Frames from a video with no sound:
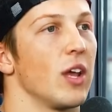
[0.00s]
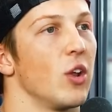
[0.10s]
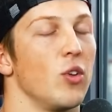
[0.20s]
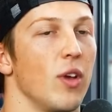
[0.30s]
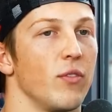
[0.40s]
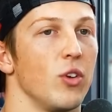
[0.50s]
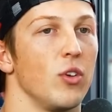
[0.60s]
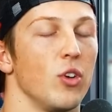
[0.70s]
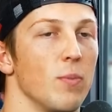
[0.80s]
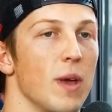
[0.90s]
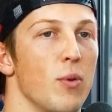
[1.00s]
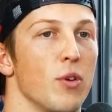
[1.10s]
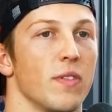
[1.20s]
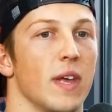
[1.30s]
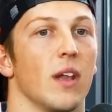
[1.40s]
You know, you can be a
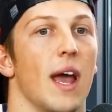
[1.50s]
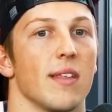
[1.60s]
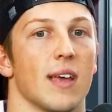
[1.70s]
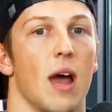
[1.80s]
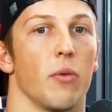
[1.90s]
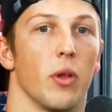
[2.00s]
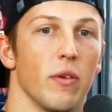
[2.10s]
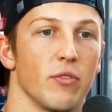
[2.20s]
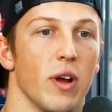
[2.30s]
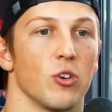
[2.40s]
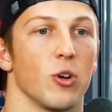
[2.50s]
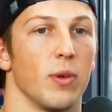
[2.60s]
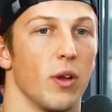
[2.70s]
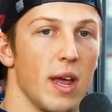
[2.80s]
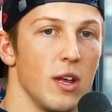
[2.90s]
person that likes a car with a lot of front grip, a
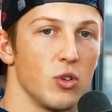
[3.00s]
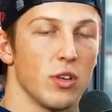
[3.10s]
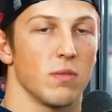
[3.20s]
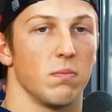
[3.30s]
lot of entry